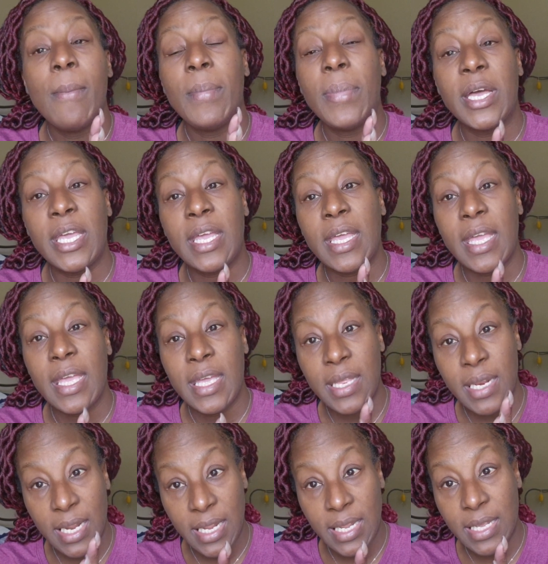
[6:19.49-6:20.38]
But
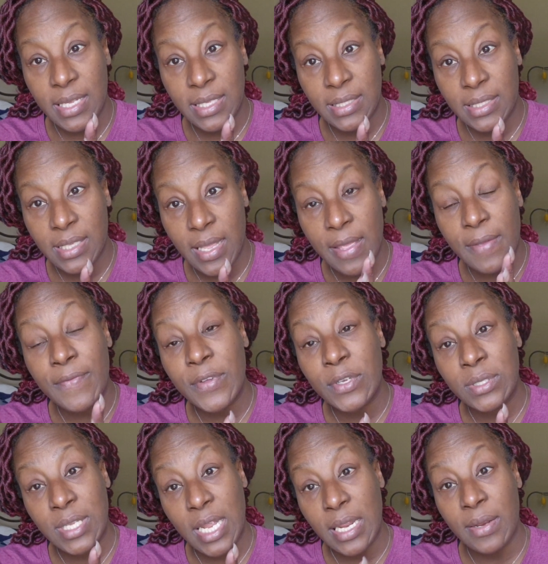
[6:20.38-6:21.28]
it
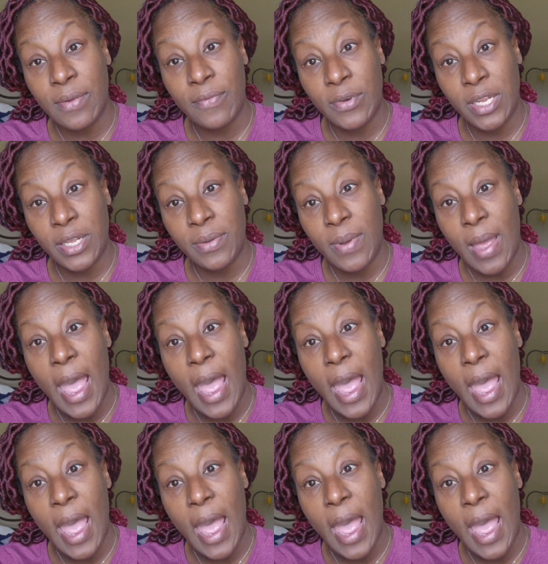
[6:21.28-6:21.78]
feels like the flu.